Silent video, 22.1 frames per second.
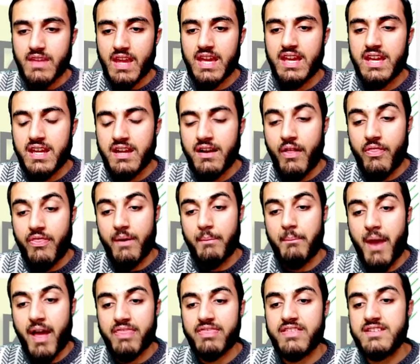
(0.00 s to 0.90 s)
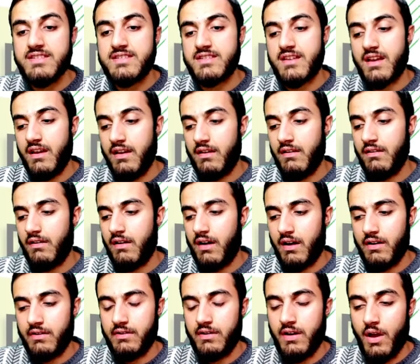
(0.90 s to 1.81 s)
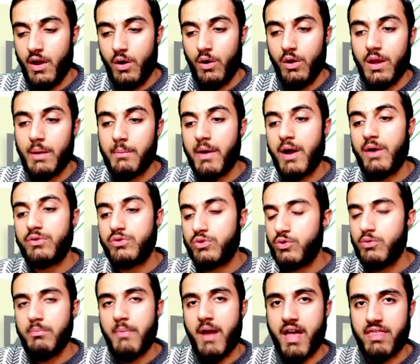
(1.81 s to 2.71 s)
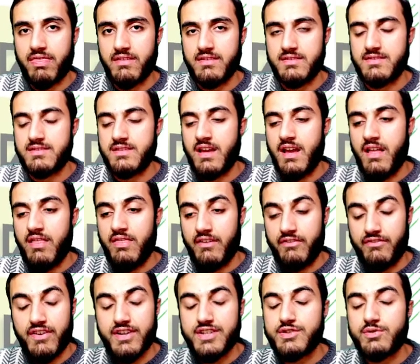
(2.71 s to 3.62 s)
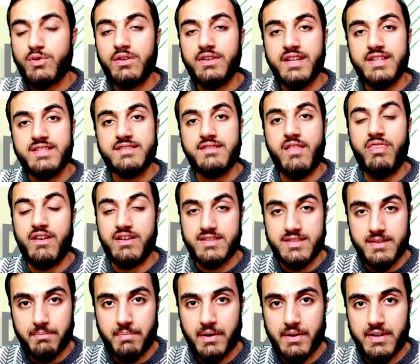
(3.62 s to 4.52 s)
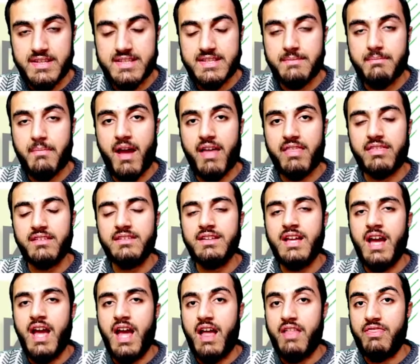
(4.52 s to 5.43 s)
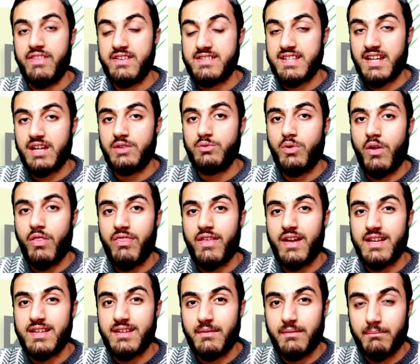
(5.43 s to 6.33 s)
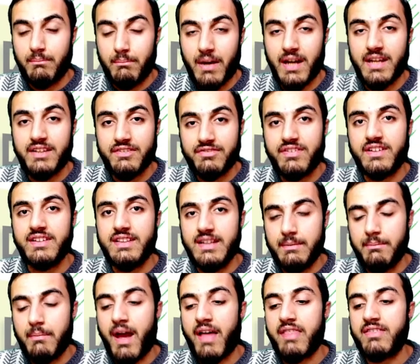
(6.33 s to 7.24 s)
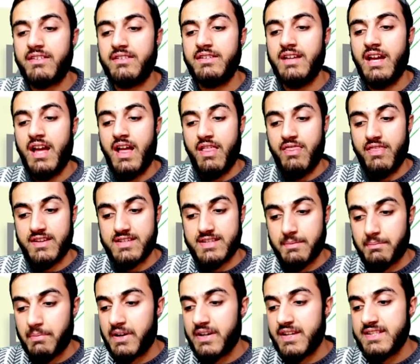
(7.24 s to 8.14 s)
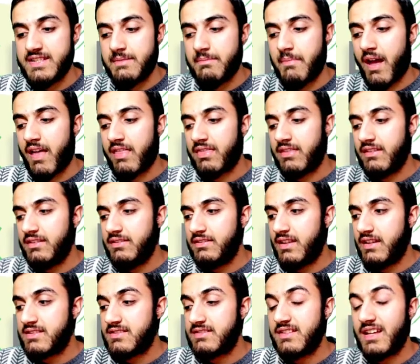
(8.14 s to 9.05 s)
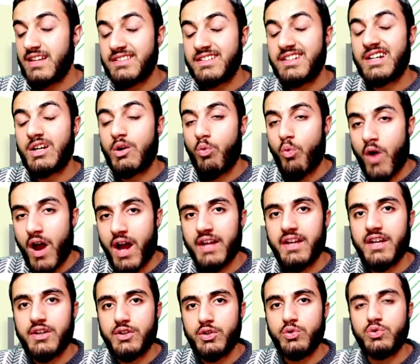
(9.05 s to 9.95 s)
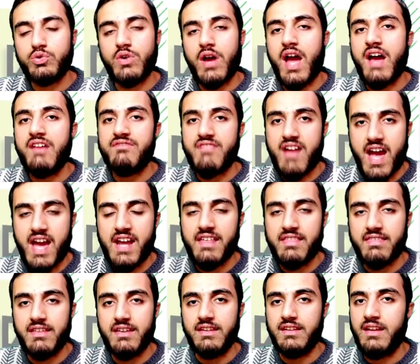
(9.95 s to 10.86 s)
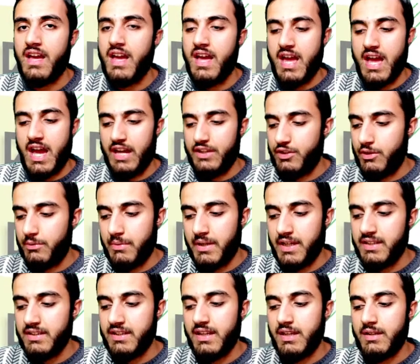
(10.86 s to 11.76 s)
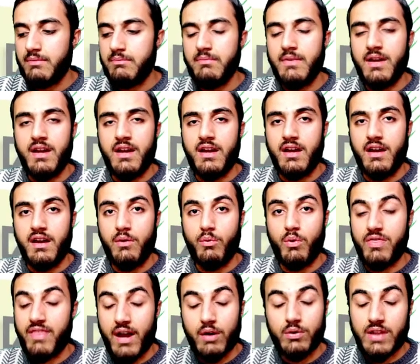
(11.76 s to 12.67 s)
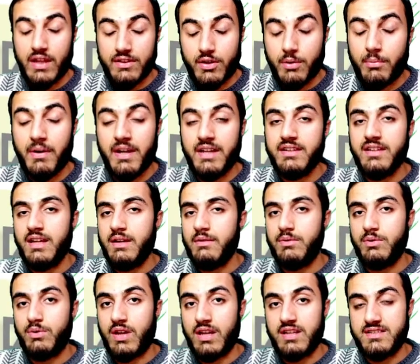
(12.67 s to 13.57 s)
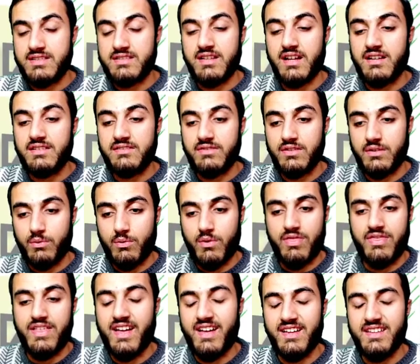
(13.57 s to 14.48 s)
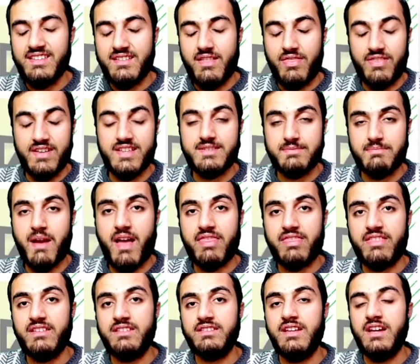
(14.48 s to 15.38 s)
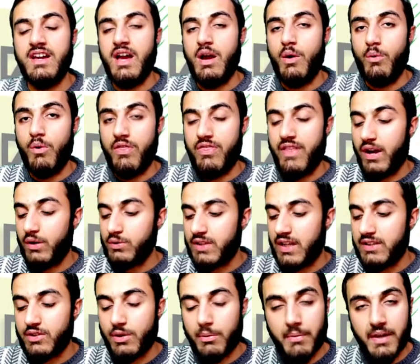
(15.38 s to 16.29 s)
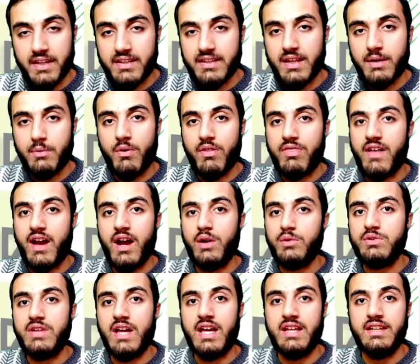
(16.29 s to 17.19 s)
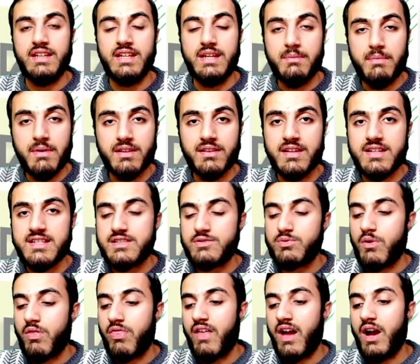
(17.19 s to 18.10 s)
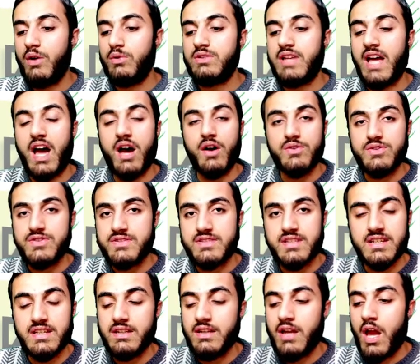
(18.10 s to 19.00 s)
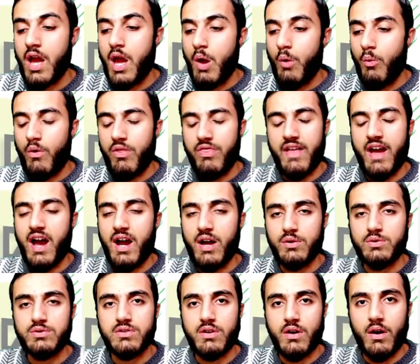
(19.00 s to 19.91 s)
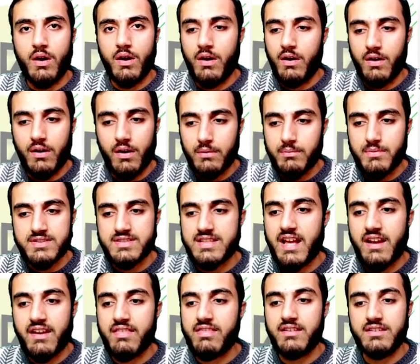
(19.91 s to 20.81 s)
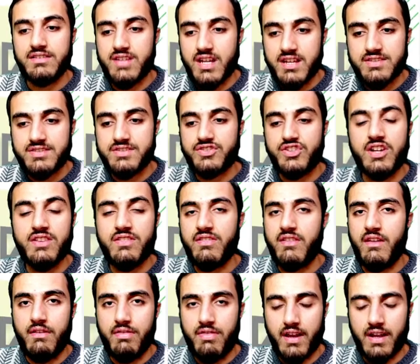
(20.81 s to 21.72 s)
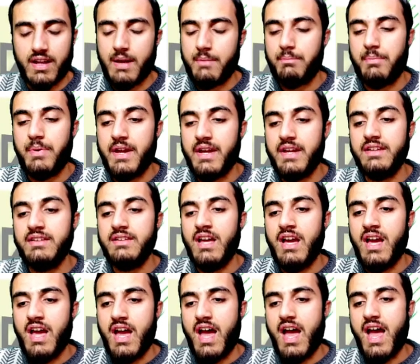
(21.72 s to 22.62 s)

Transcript: here the methods uh, are all about two methods the first one is the super easy method and the second one the money friendly method the super easy method does not require you to have anything a domain name uh, without a domain name. You can start with this method without a domain name, without an email list, without a hosting, without uh, almost anything. Just run the campaign